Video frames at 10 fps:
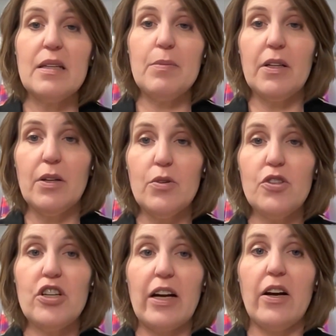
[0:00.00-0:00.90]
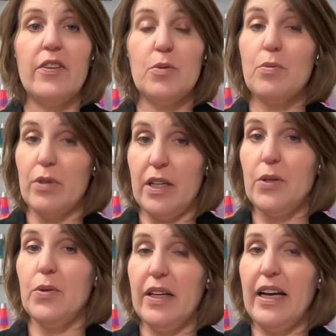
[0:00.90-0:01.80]
keep a close check on this pretty
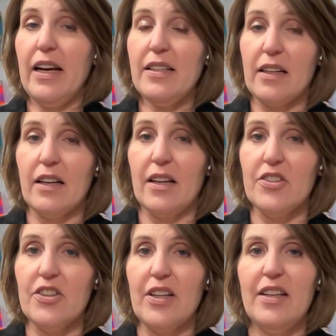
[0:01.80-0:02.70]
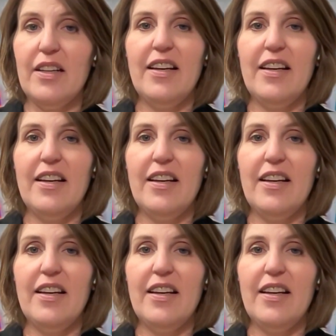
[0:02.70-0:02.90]
cool AI technology.